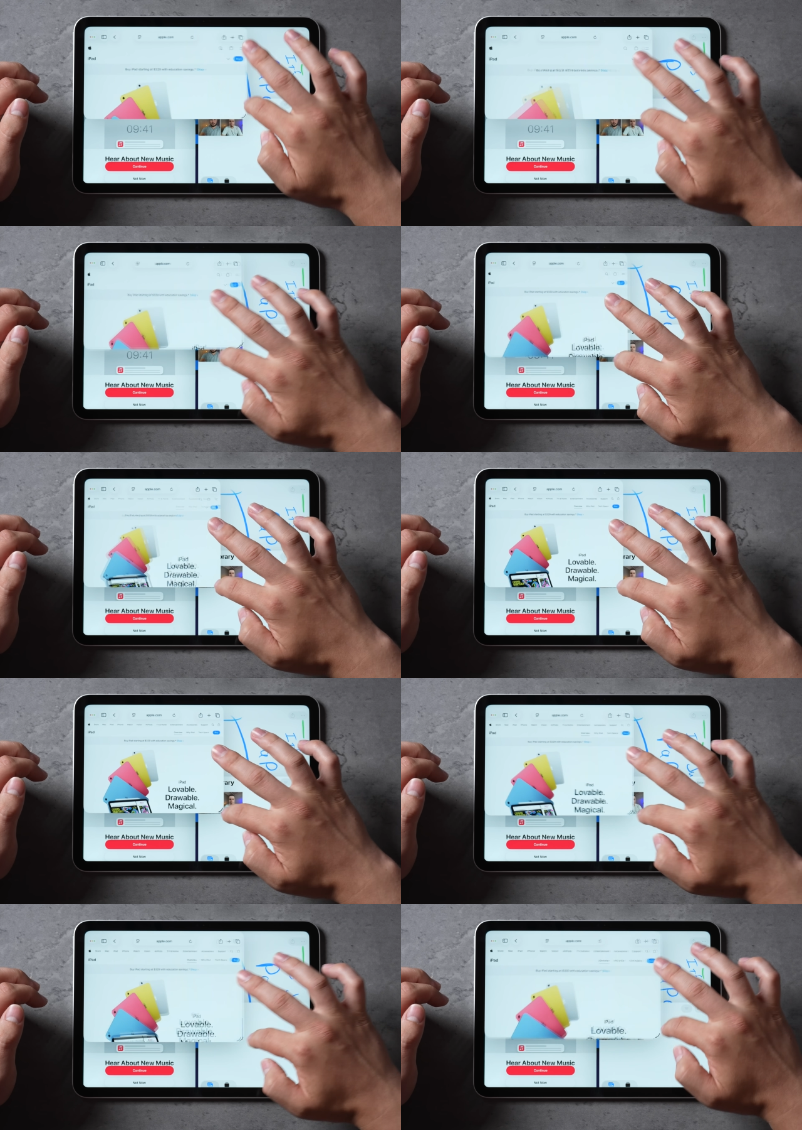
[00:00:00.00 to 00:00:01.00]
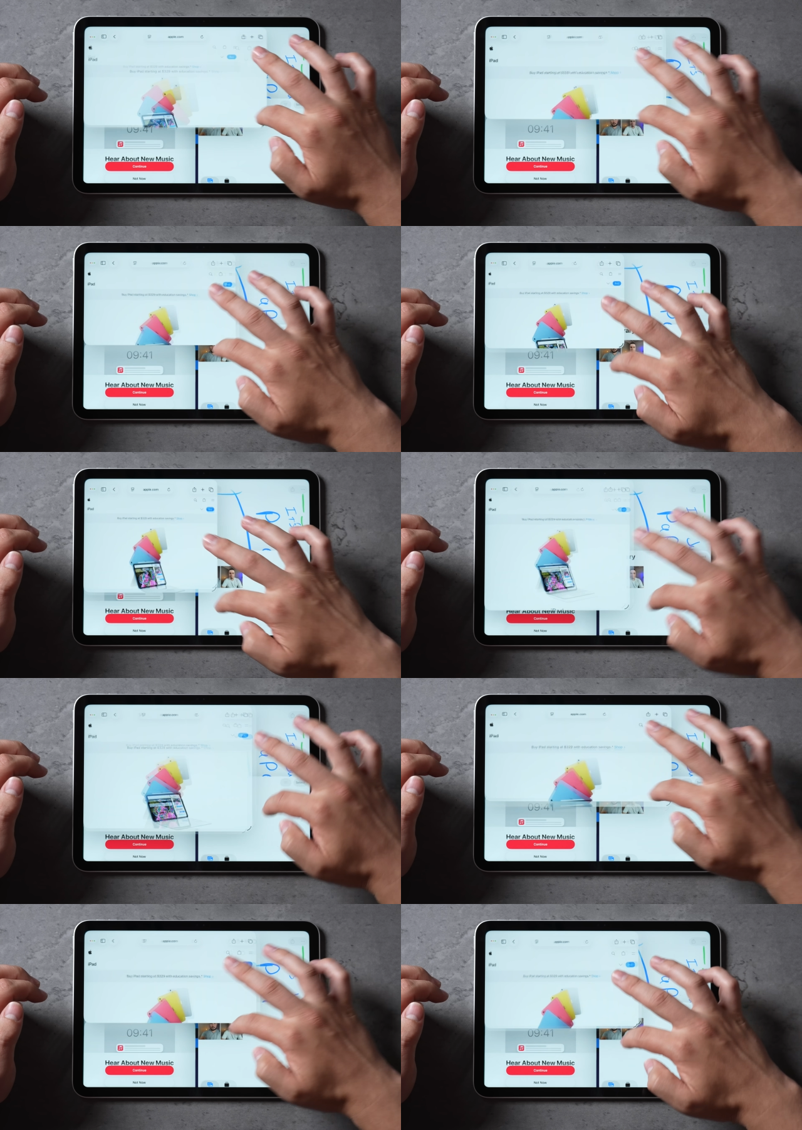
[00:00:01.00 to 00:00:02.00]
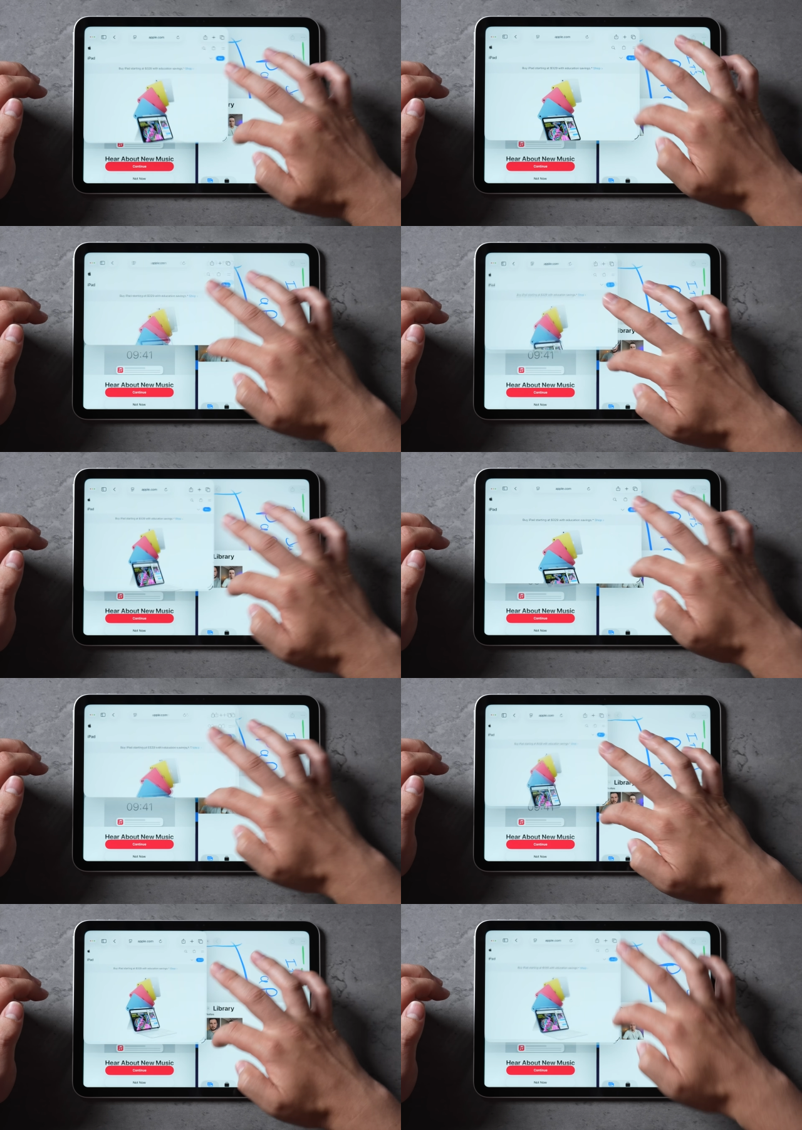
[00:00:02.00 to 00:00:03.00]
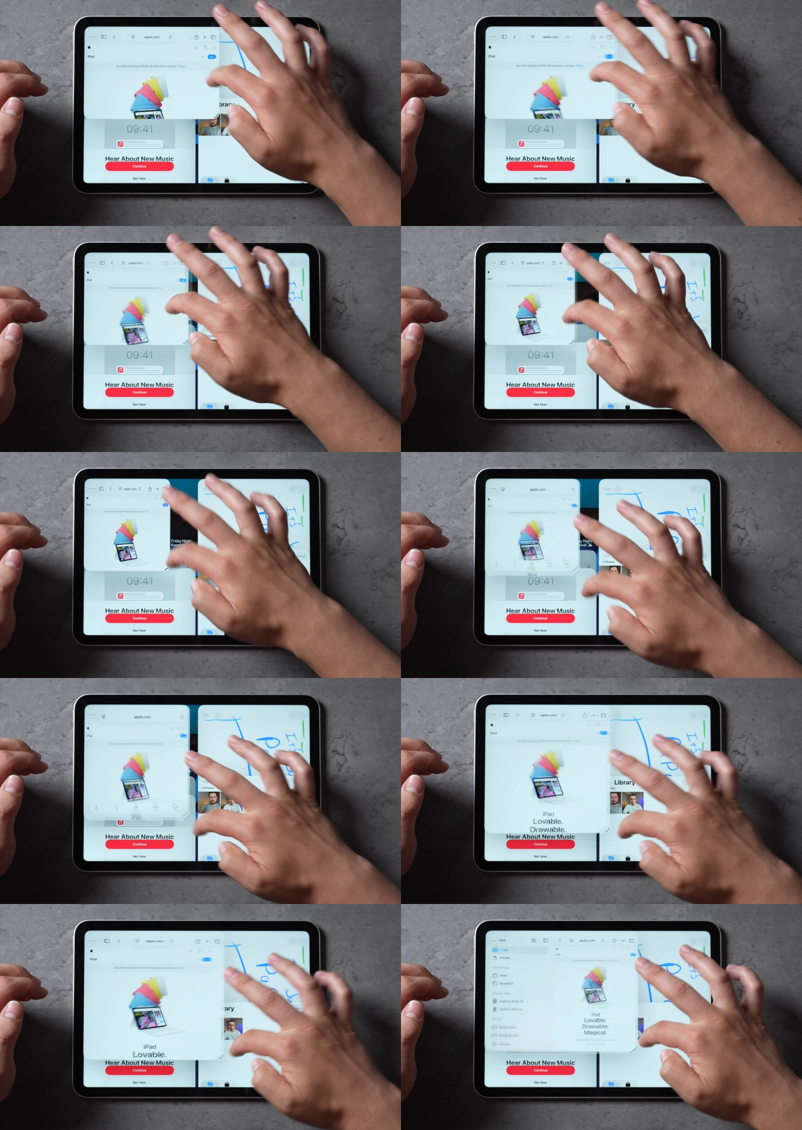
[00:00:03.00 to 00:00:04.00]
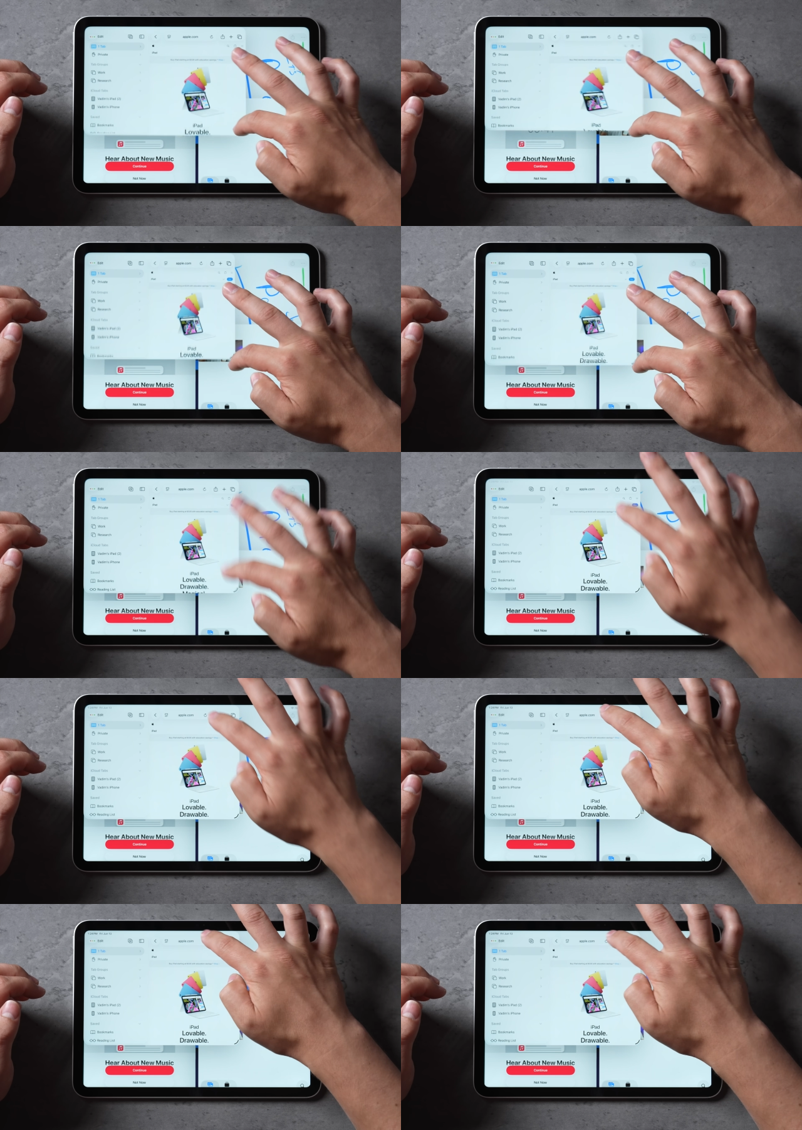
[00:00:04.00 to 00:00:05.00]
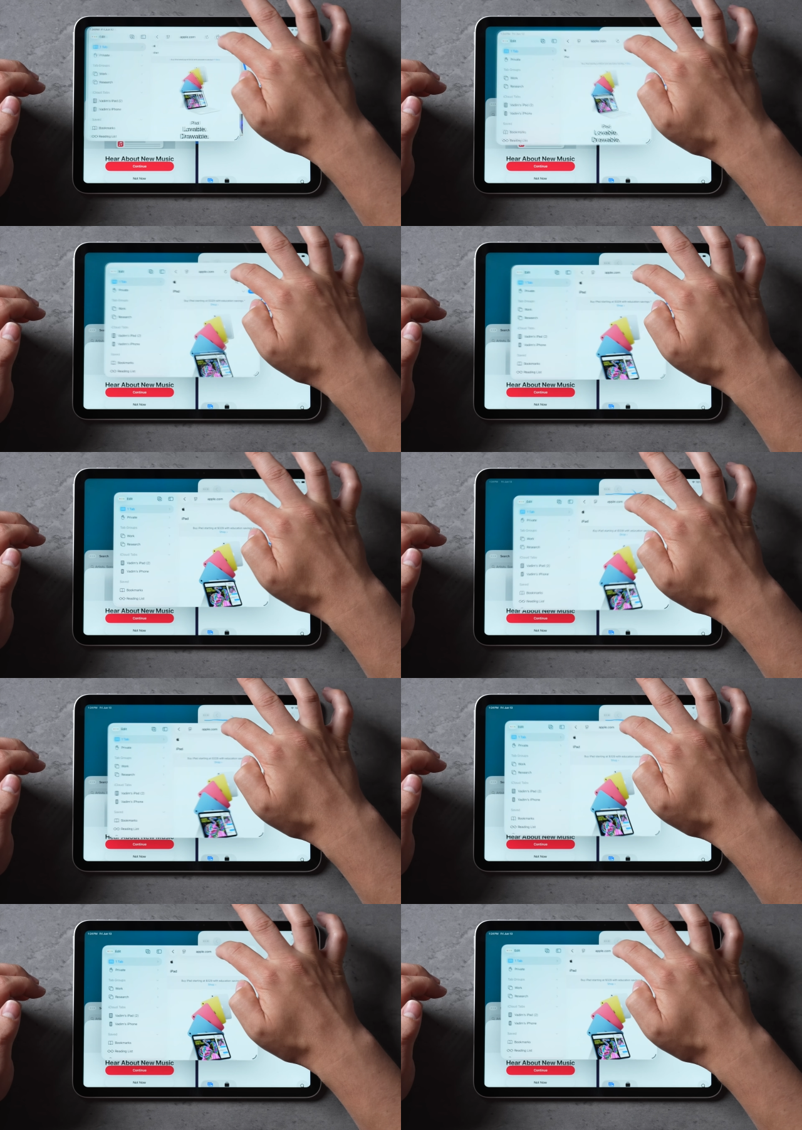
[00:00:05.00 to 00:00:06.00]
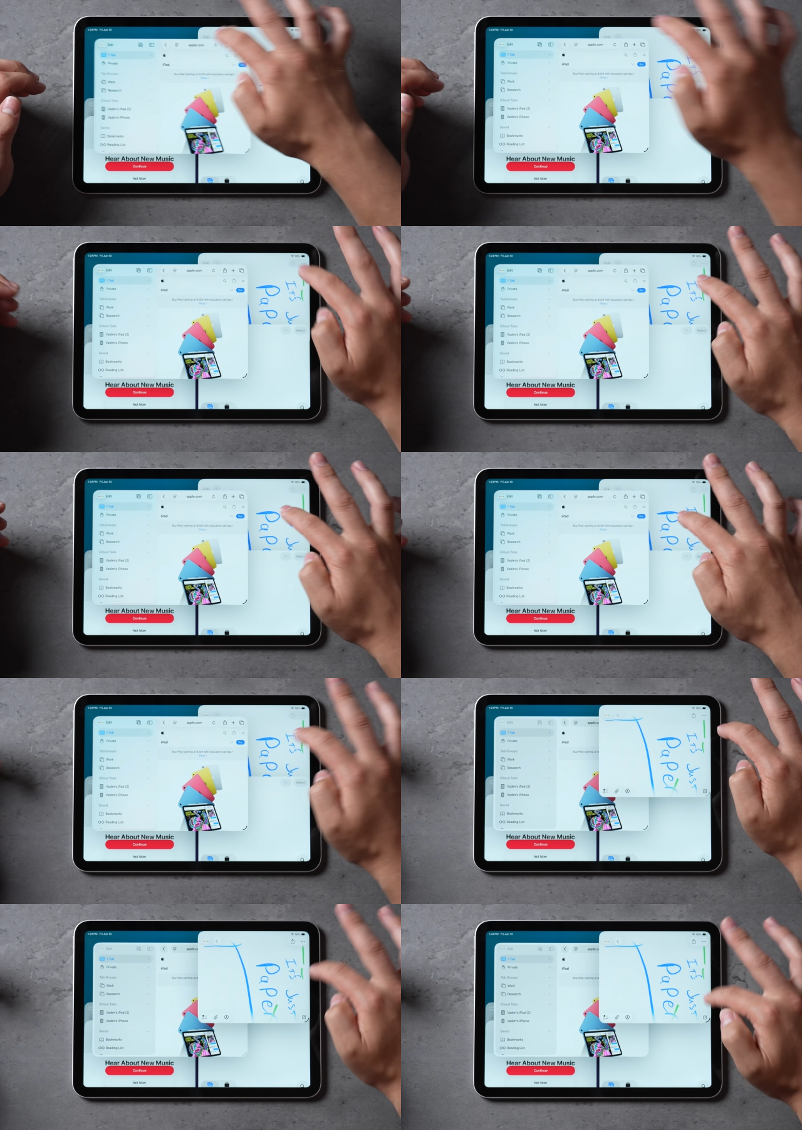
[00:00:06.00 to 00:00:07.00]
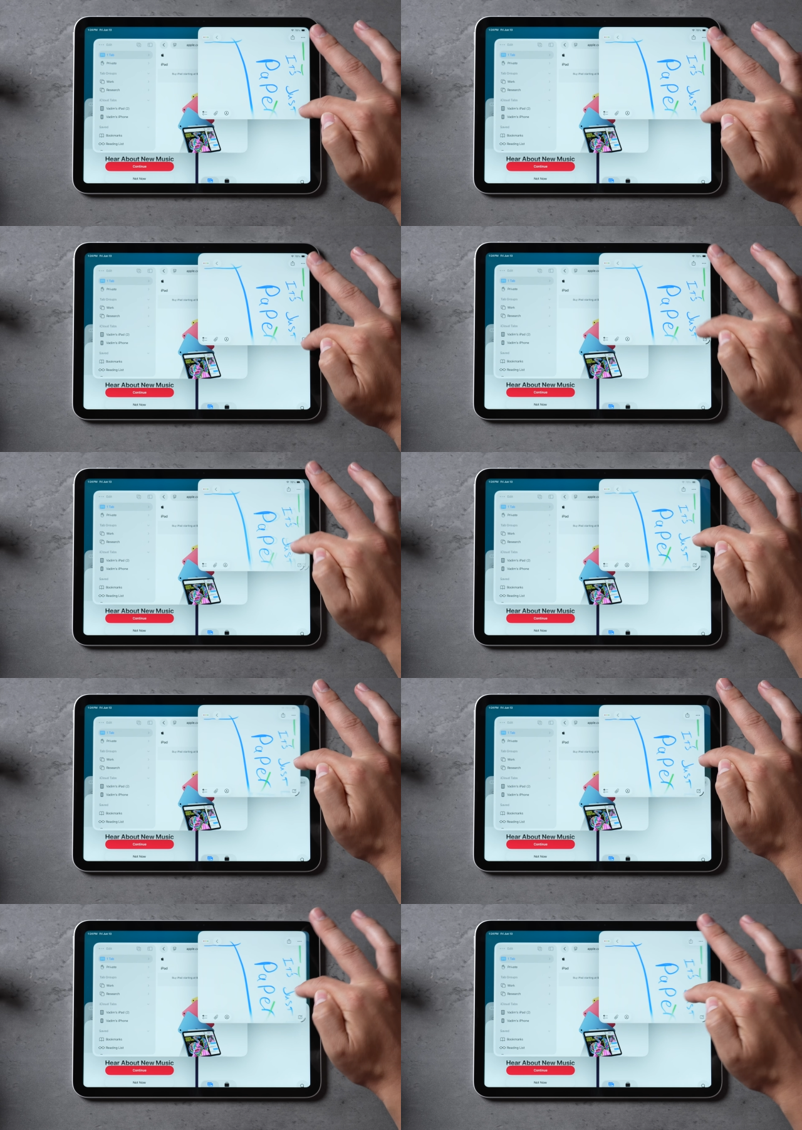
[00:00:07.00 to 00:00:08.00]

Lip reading: Nobody's mouth can be seen.